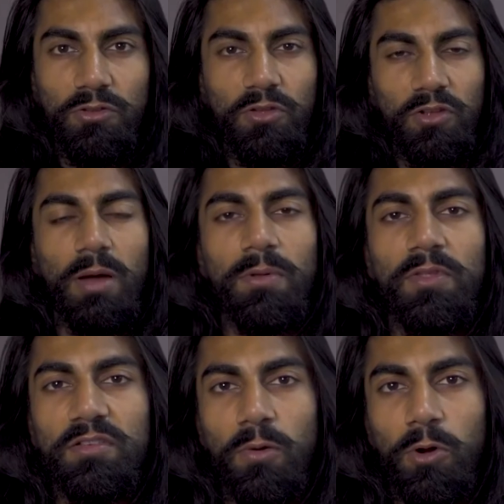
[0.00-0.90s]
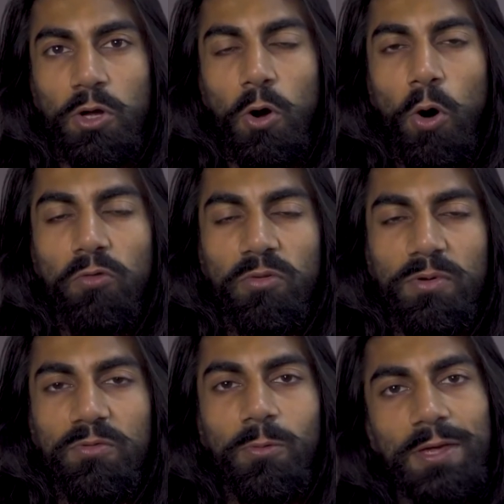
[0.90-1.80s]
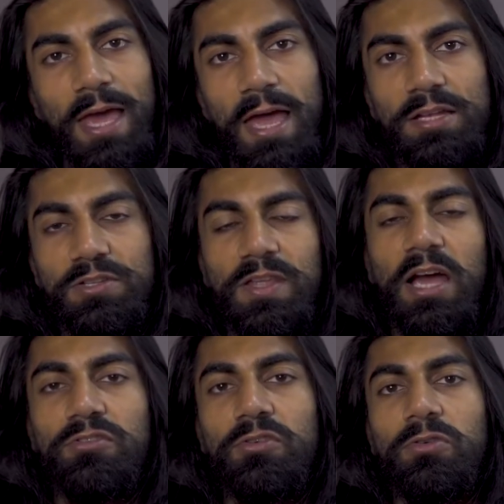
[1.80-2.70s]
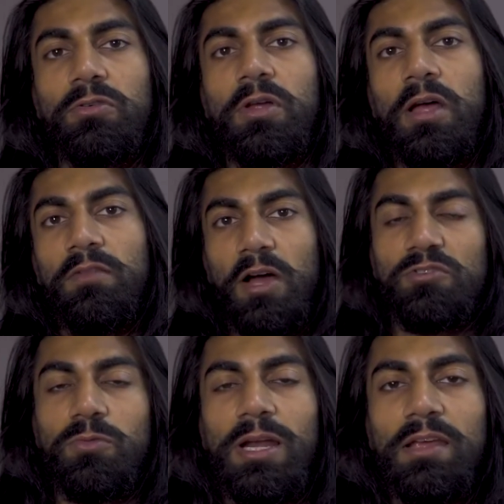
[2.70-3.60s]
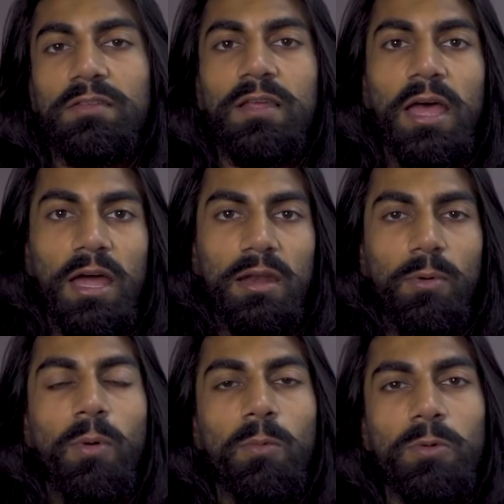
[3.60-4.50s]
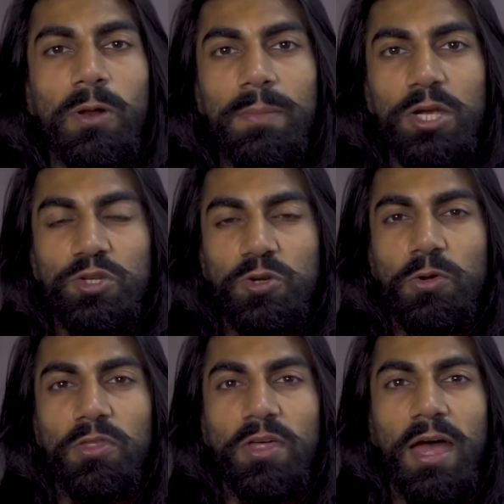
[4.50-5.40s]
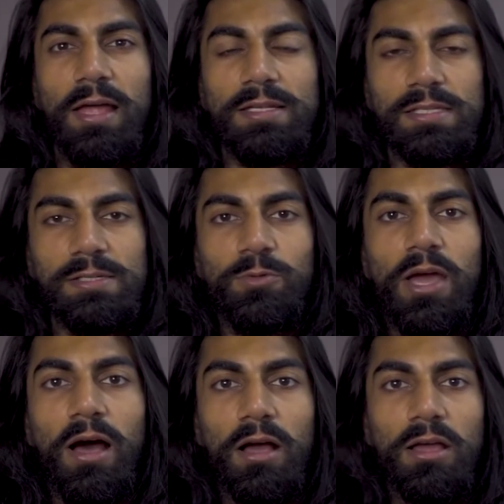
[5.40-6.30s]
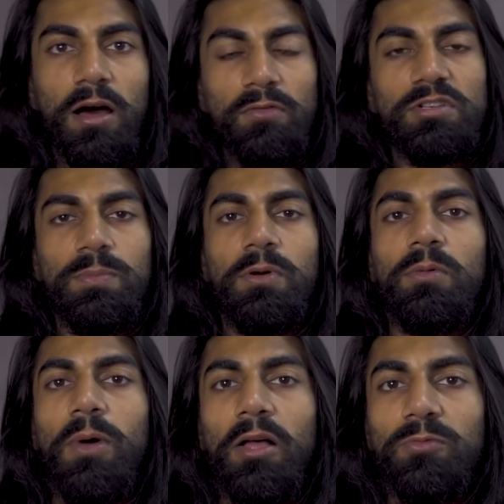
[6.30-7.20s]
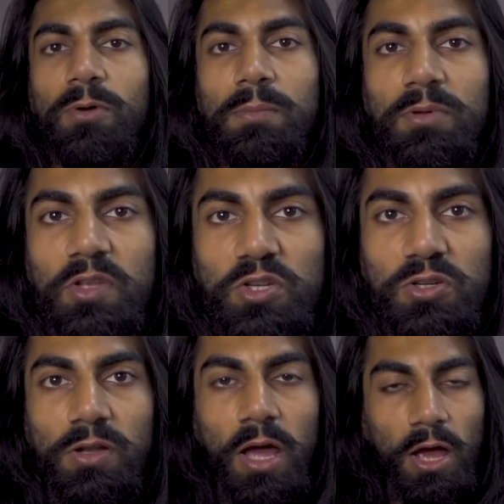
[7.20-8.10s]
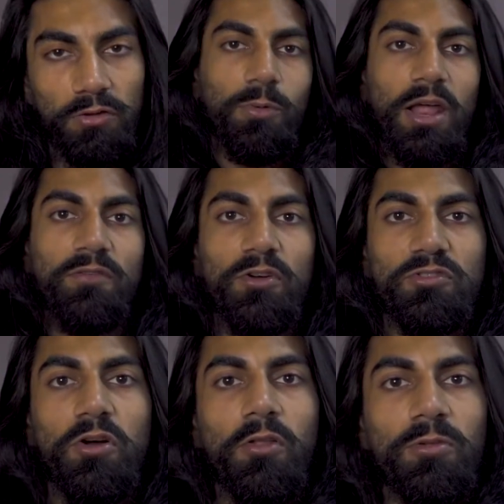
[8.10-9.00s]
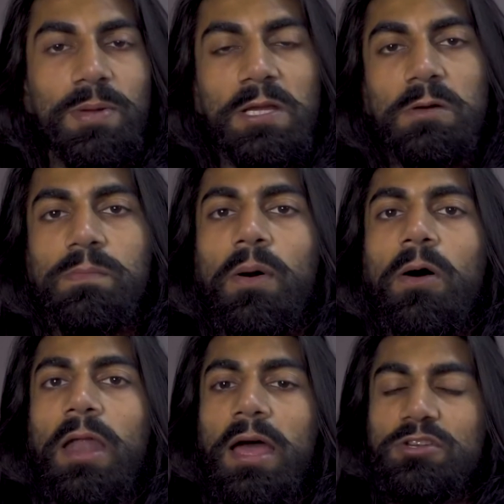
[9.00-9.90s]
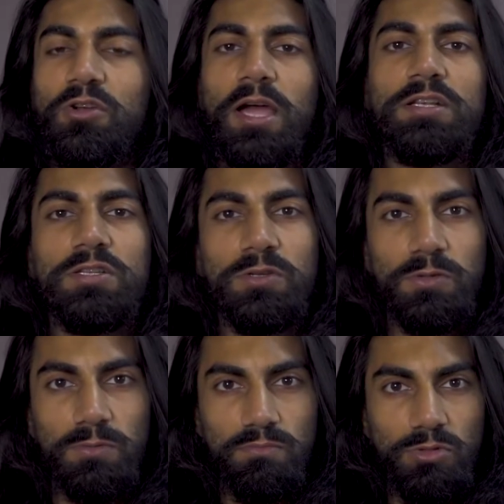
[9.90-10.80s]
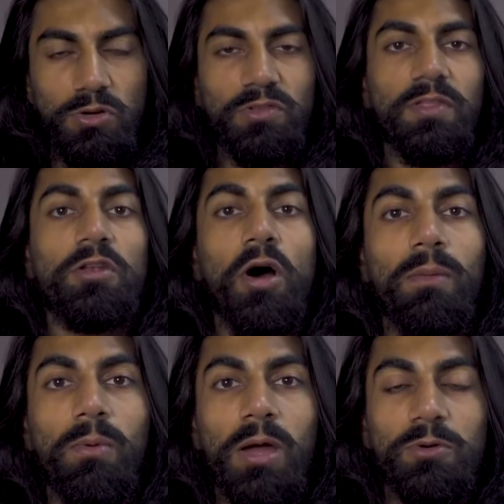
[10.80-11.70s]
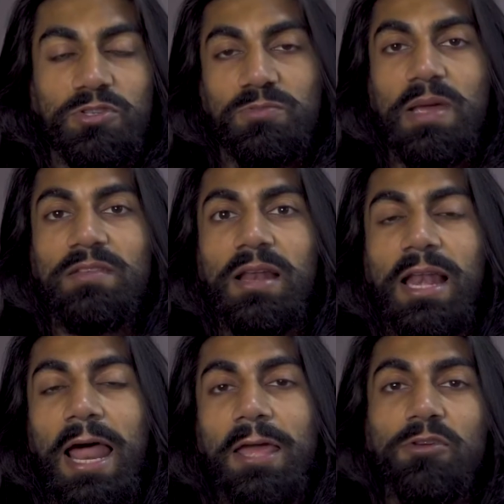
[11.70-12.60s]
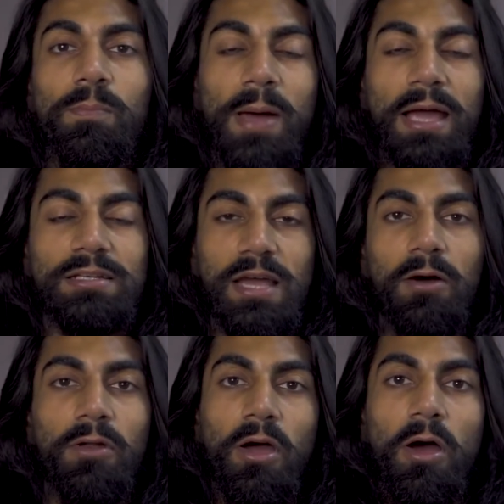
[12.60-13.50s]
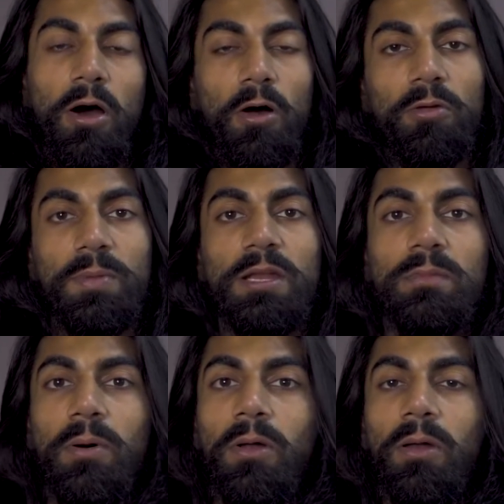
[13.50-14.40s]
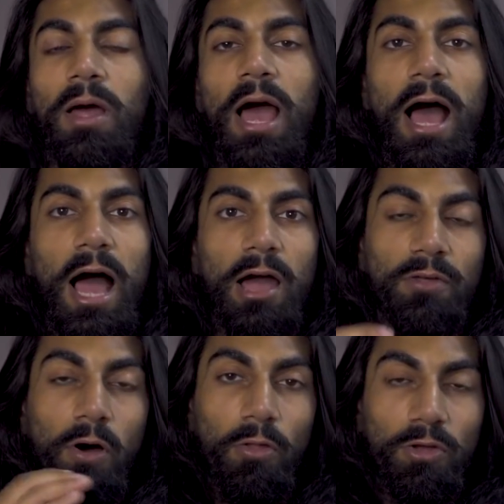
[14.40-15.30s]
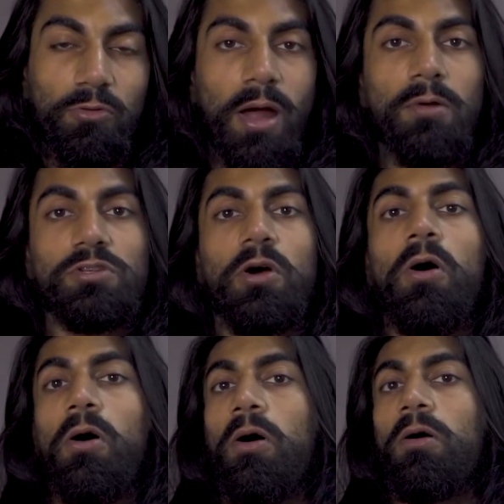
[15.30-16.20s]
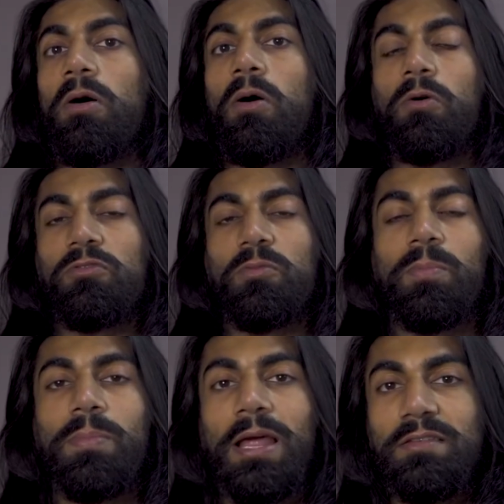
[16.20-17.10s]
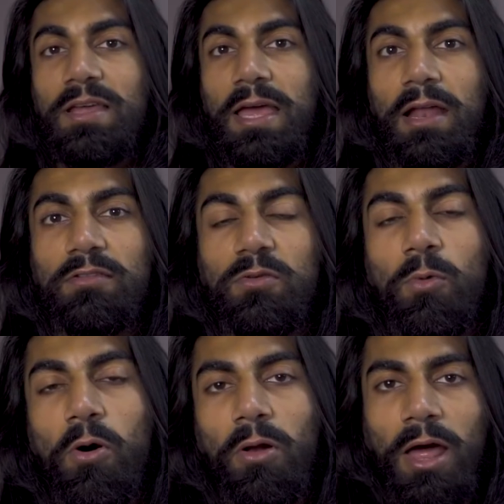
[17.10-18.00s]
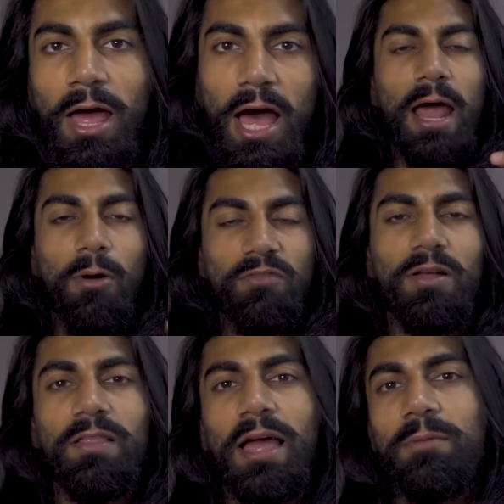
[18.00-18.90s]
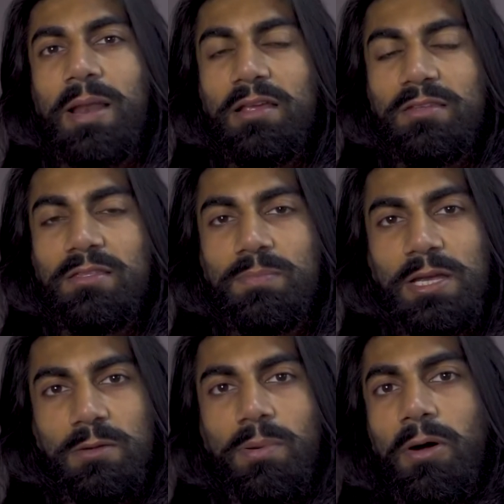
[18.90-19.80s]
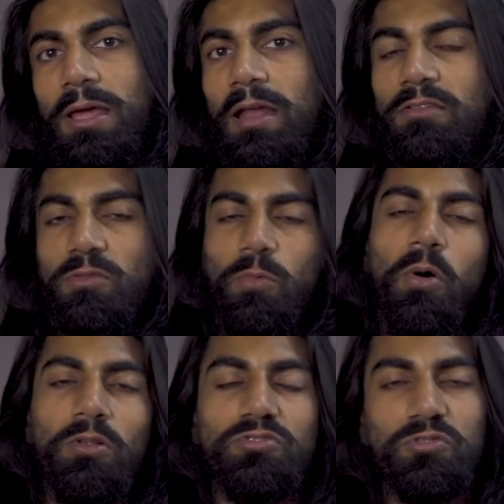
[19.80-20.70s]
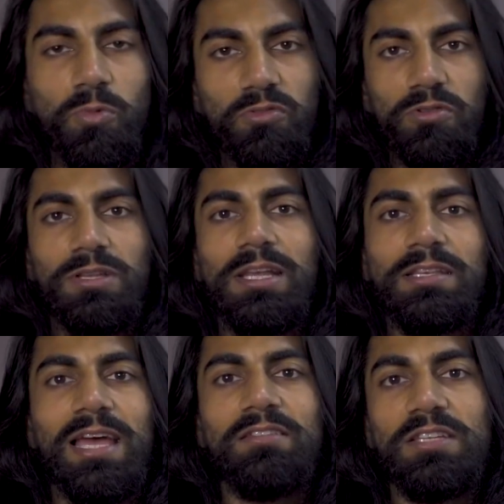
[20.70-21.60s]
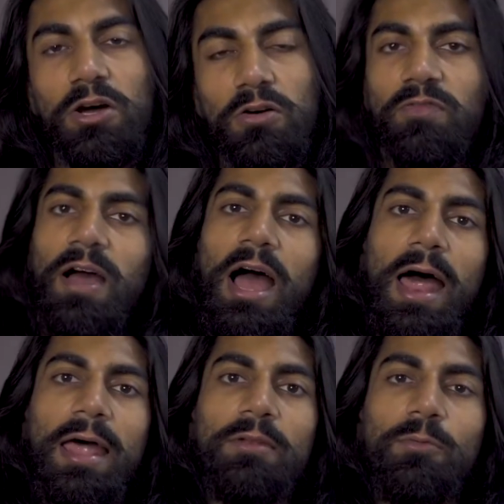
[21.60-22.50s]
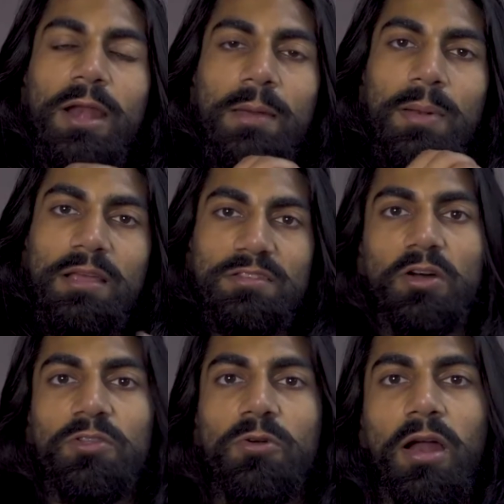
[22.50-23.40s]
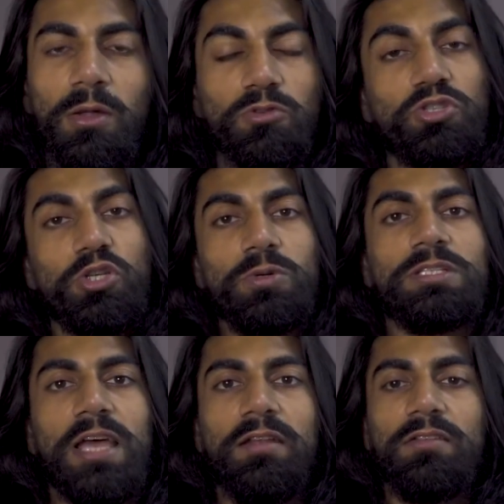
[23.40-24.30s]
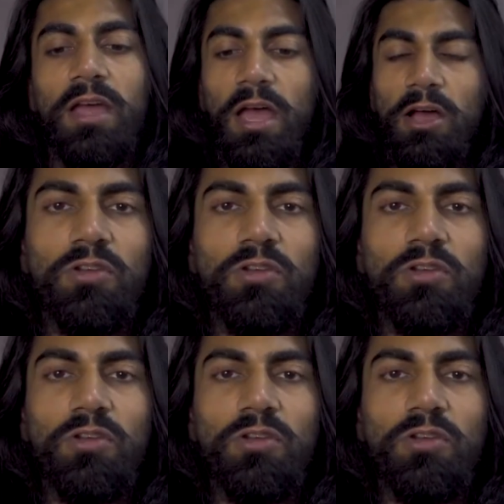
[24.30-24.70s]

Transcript: So there's a couple of things I want to go over before we get into the actual fascial release. Number one, we want to make sure that we are comfortable whilst we're in position. So when I first got the peanut ball, I tried to use it the normal way, which is basically lying your back down on the peanut ball, either on the ground or also placing it against the wall. Now, I felt like placing the peanut ball against the wall just wasn't intense enough, and when I placed it on the ground it was too intense.